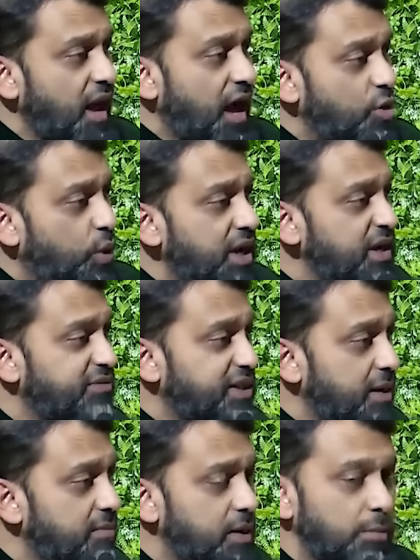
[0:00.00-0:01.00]
and one of
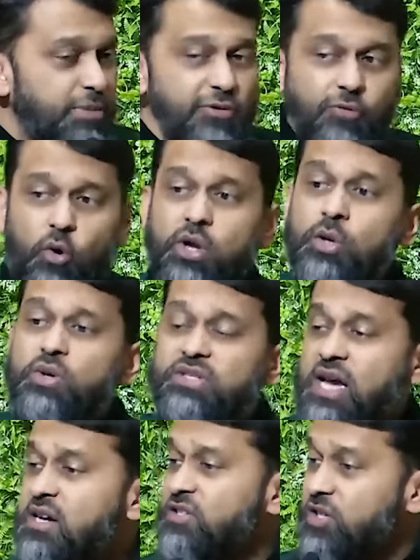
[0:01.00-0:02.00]
them, before he was
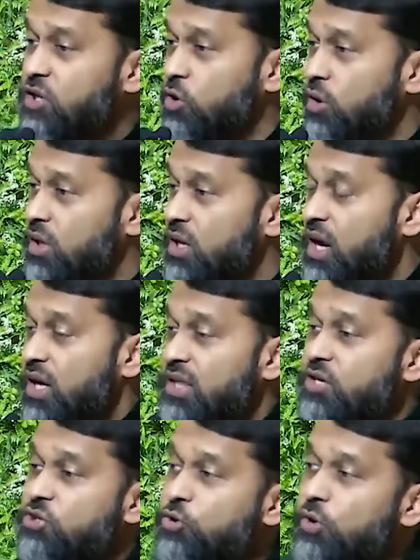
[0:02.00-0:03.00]
executed,
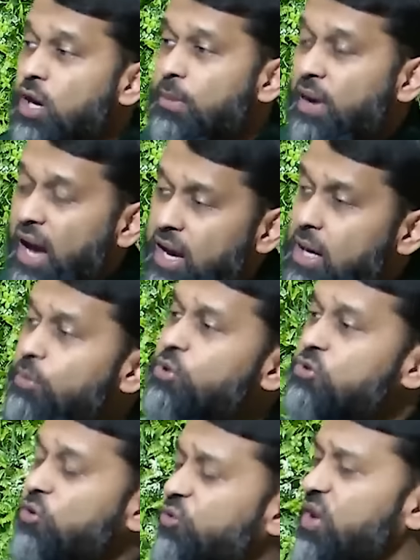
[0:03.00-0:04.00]
they stood up and Abu
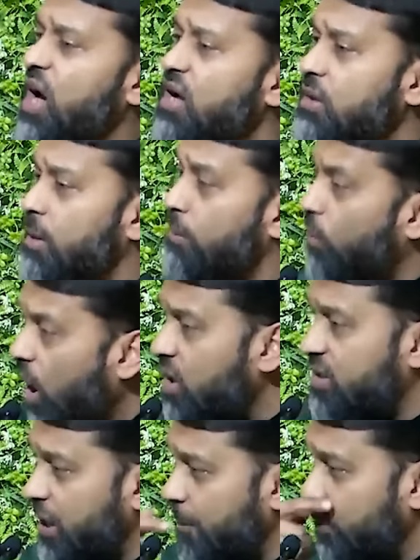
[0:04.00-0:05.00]
Sufyan
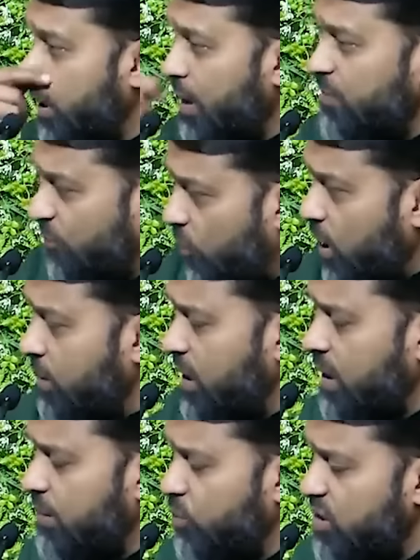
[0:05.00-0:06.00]
mocked him before
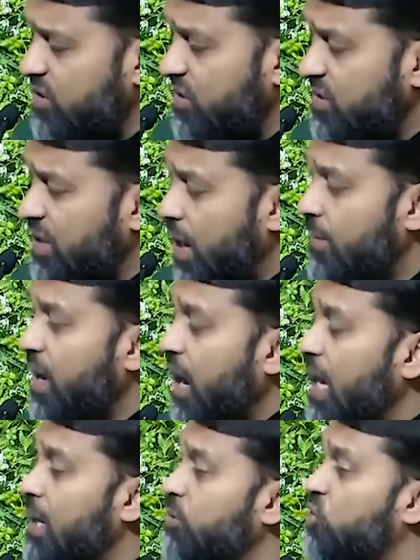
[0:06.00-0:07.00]
he embraced Islam.
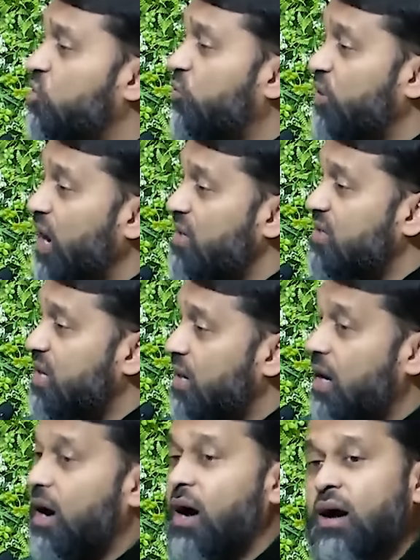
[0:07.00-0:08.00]
And Abu Sufyan
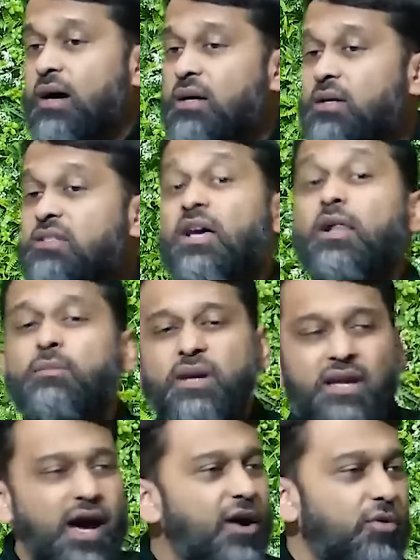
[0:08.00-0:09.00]
said, Huh, tell
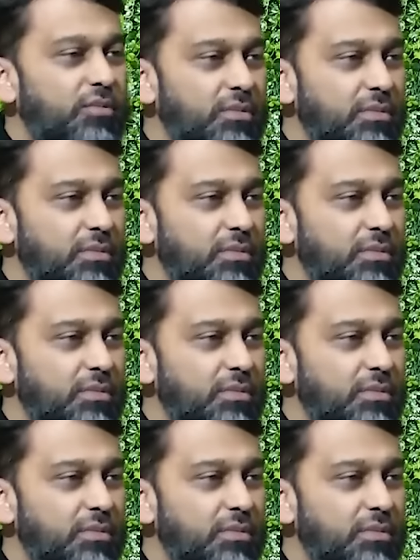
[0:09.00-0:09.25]
me now,